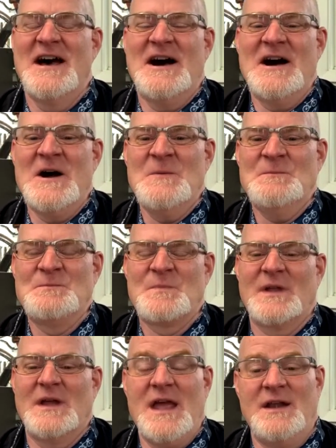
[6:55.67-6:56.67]
um,
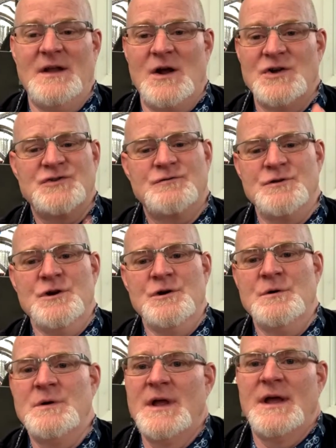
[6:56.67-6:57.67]
and are true.